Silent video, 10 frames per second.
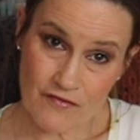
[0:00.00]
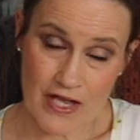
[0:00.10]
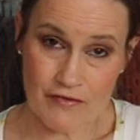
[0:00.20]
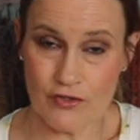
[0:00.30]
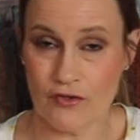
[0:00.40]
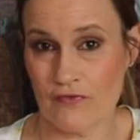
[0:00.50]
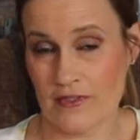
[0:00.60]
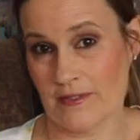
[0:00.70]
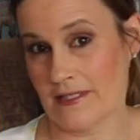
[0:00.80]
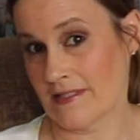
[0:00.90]
fair enough.
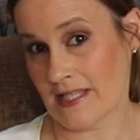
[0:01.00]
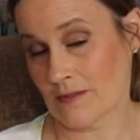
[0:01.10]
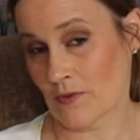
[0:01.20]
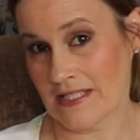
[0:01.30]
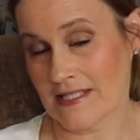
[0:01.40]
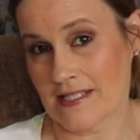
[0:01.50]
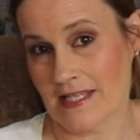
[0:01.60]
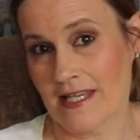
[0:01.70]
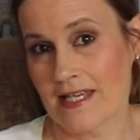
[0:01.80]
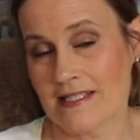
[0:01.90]
That's what it says
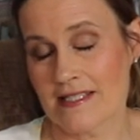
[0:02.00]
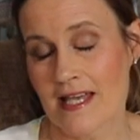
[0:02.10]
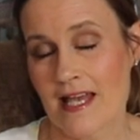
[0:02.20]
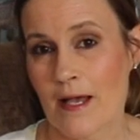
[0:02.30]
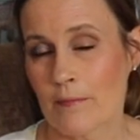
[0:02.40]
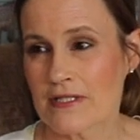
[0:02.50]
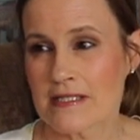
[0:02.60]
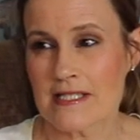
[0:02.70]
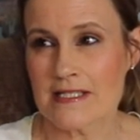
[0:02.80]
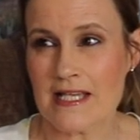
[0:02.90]
it is. But
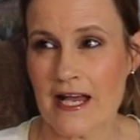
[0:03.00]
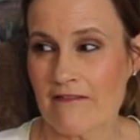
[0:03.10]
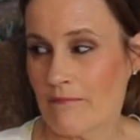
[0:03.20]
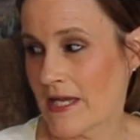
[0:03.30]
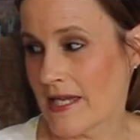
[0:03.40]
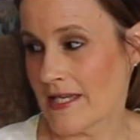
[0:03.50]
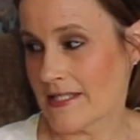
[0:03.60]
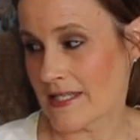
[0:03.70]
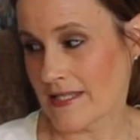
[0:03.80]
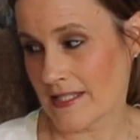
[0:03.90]
since I've
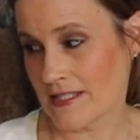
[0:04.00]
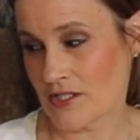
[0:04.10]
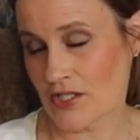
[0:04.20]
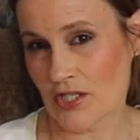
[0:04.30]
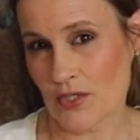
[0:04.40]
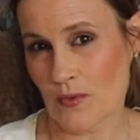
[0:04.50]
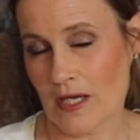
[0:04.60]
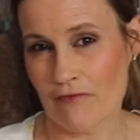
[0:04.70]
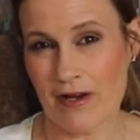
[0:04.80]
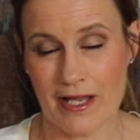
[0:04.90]
made these two,
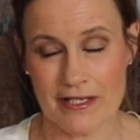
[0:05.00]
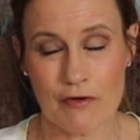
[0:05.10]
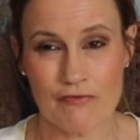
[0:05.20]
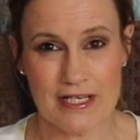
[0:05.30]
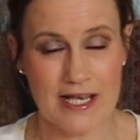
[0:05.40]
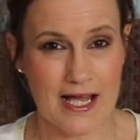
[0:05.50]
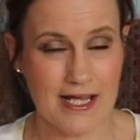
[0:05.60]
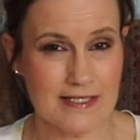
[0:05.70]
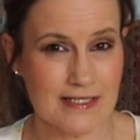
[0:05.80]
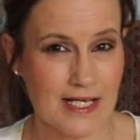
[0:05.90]
I now
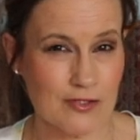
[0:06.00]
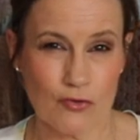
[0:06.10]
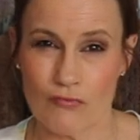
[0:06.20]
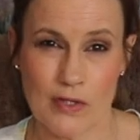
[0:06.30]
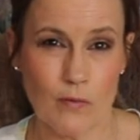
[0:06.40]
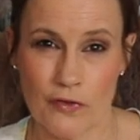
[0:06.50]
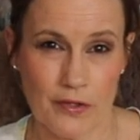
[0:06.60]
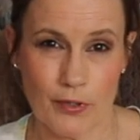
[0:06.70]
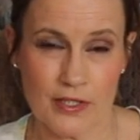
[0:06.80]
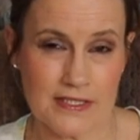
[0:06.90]
realise I don't really
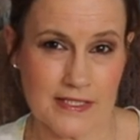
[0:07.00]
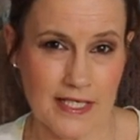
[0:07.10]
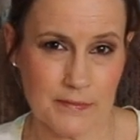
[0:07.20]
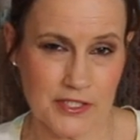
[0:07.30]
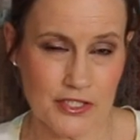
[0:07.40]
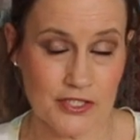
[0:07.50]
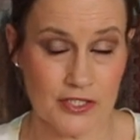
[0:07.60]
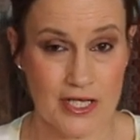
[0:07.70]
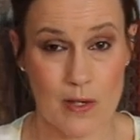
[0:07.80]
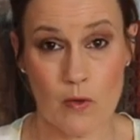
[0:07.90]
want the boxy type
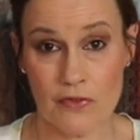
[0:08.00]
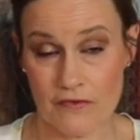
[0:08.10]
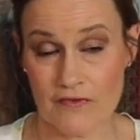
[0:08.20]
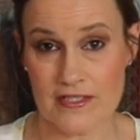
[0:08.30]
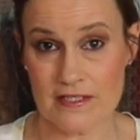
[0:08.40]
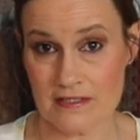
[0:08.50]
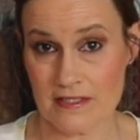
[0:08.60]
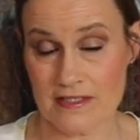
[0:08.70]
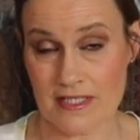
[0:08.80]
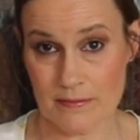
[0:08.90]
t-shirt. I want the
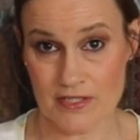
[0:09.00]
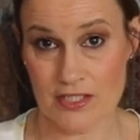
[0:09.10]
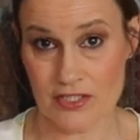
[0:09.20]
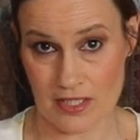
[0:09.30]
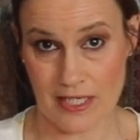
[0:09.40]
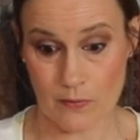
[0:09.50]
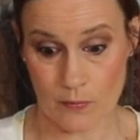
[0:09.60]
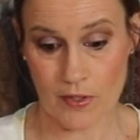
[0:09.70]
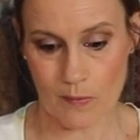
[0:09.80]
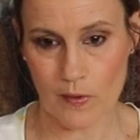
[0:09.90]
fitted type t-shirt, like
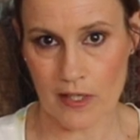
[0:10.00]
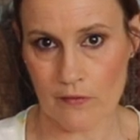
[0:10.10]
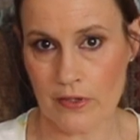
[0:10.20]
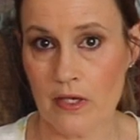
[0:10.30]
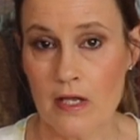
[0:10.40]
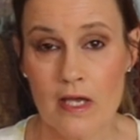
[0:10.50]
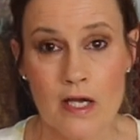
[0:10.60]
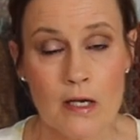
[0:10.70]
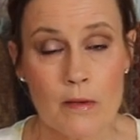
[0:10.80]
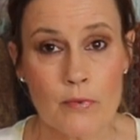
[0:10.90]
the one I'm wearing.
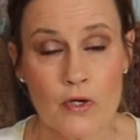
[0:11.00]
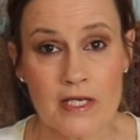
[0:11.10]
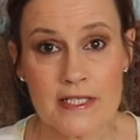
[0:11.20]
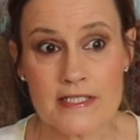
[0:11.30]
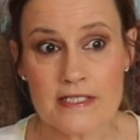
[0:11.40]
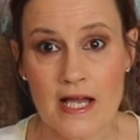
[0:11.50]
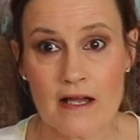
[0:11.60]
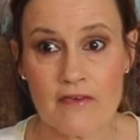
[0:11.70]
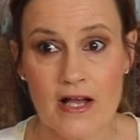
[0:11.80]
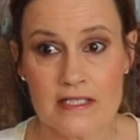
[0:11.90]
But at least
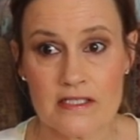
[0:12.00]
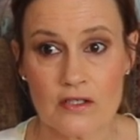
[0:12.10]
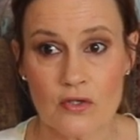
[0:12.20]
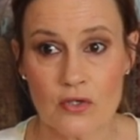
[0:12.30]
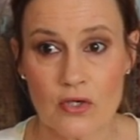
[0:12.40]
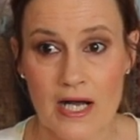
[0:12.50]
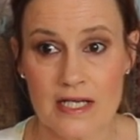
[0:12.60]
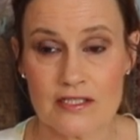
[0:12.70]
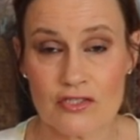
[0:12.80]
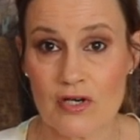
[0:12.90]
I've had a go
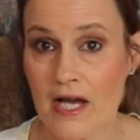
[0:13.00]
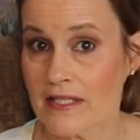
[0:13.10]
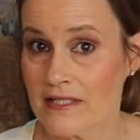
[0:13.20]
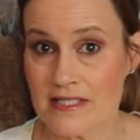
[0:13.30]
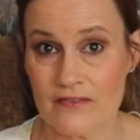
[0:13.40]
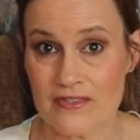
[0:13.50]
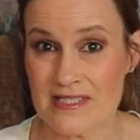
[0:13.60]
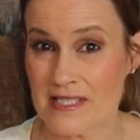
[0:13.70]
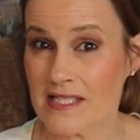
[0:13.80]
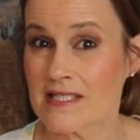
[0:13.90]
at trying the
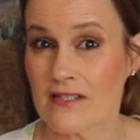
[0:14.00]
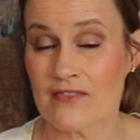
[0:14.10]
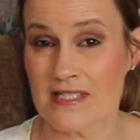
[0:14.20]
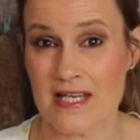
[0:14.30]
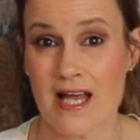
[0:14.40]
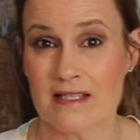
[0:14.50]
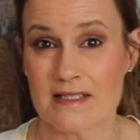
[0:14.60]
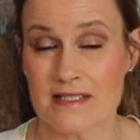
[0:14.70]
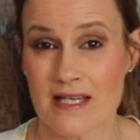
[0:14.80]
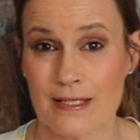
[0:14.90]
different six different
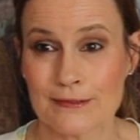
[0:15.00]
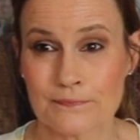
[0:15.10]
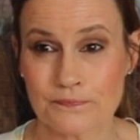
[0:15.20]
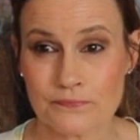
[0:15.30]
styles now,